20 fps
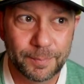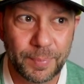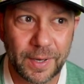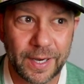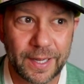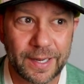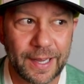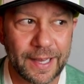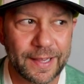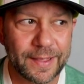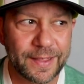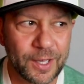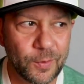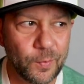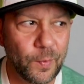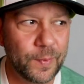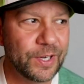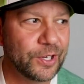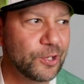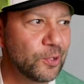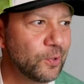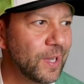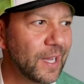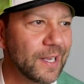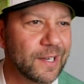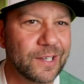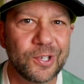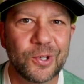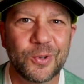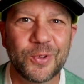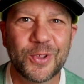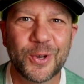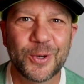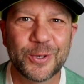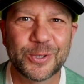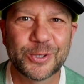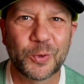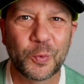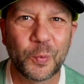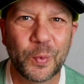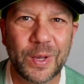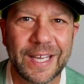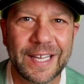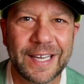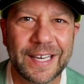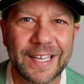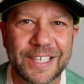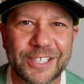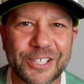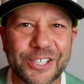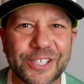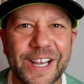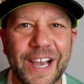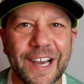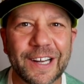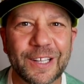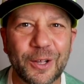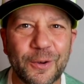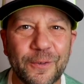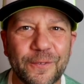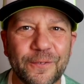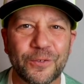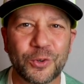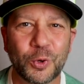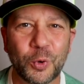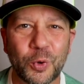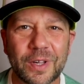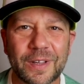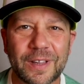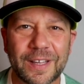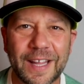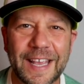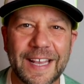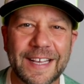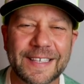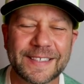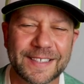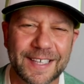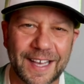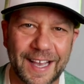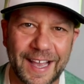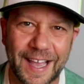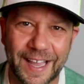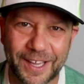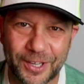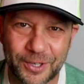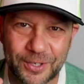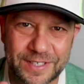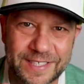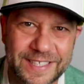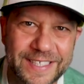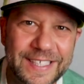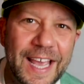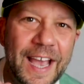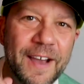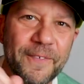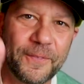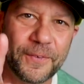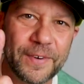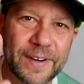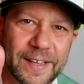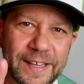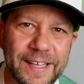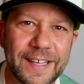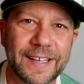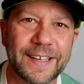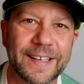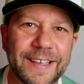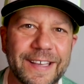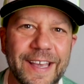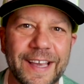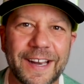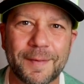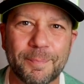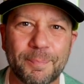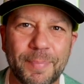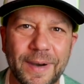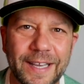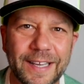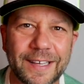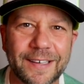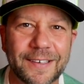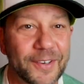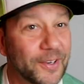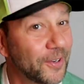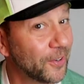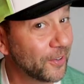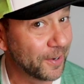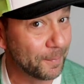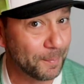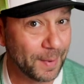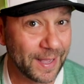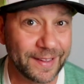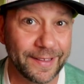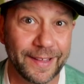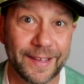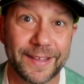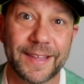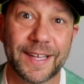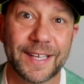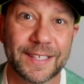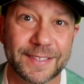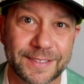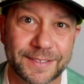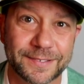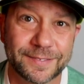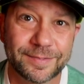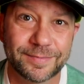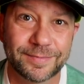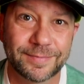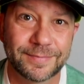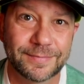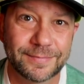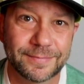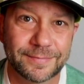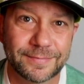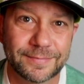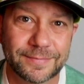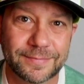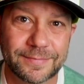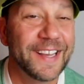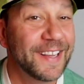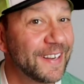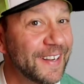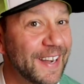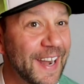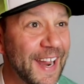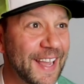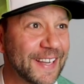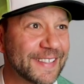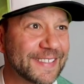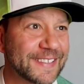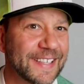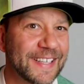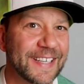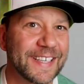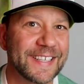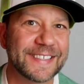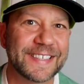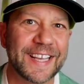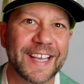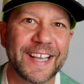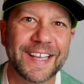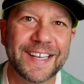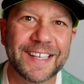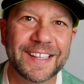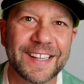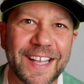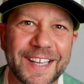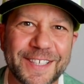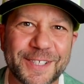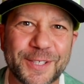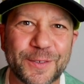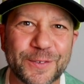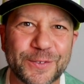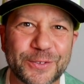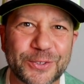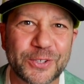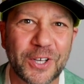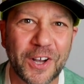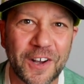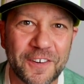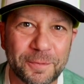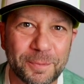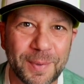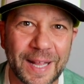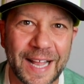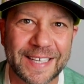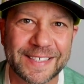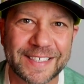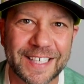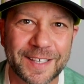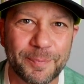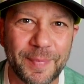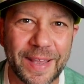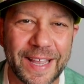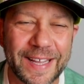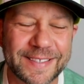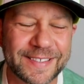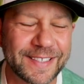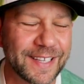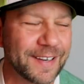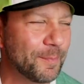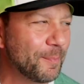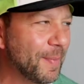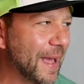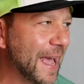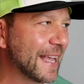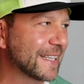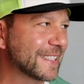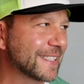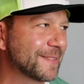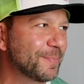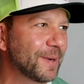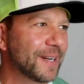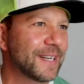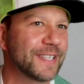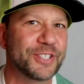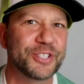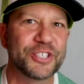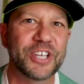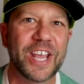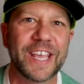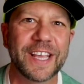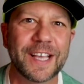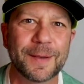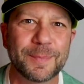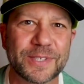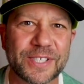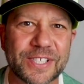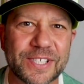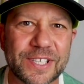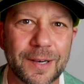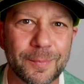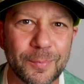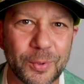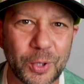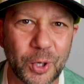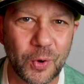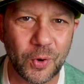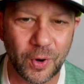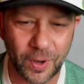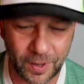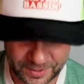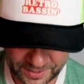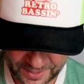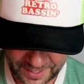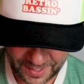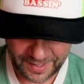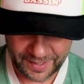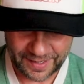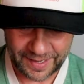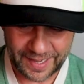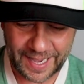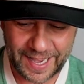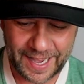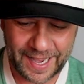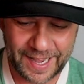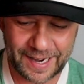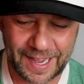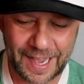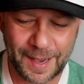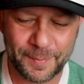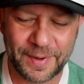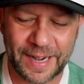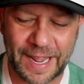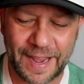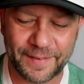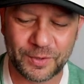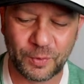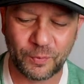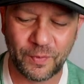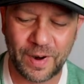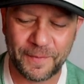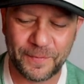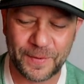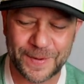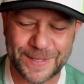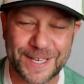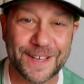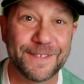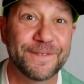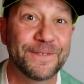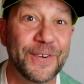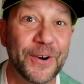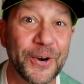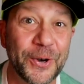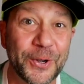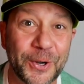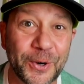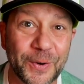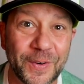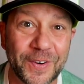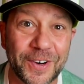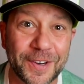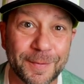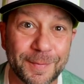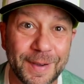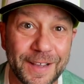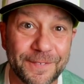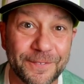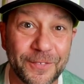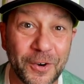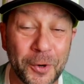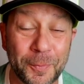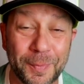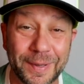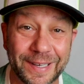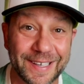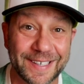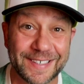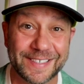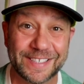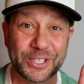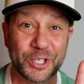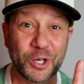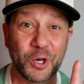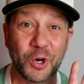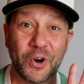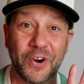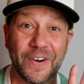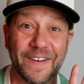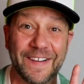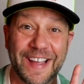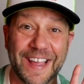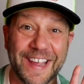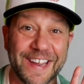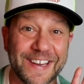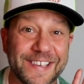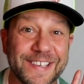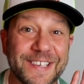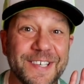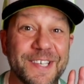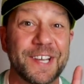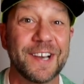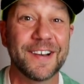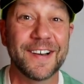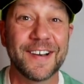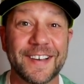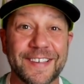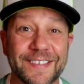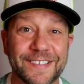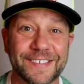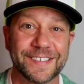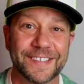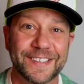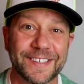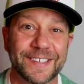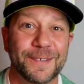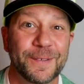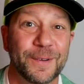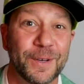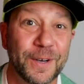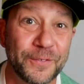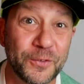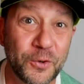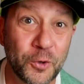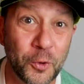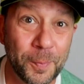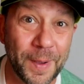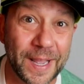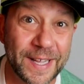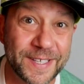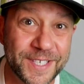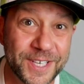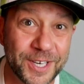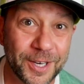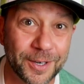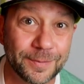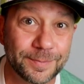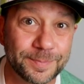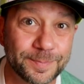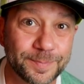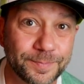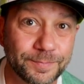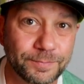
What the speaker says: But I think when we do get to those weedy, shallow Florida lakes, I could definitely get a bite on a bait like this. Next is a collection of soft plastic baits that Bassin Bud Jacob stumbled across. And I'm going to have to reference a photo on my phone because there are a ton of cool baits here.